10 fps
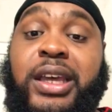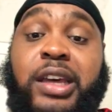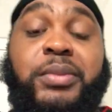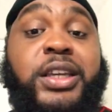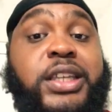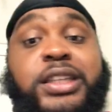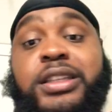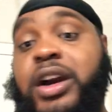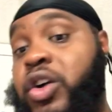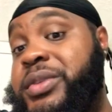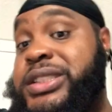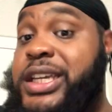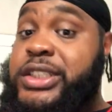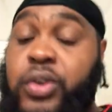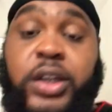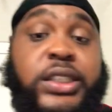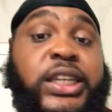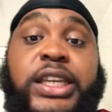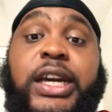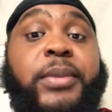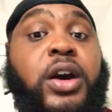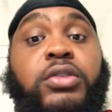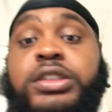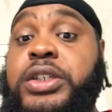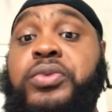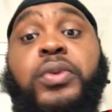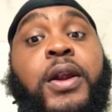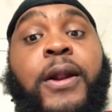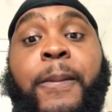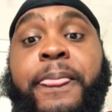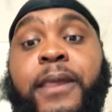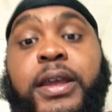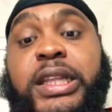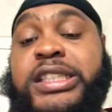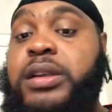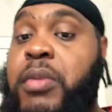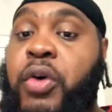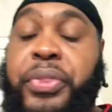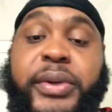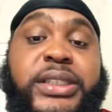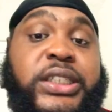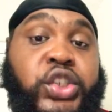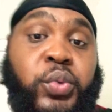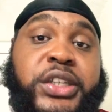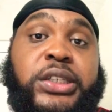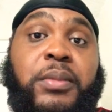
But homie said his lawyer said he coming home soon and this is the Mo 3 situation.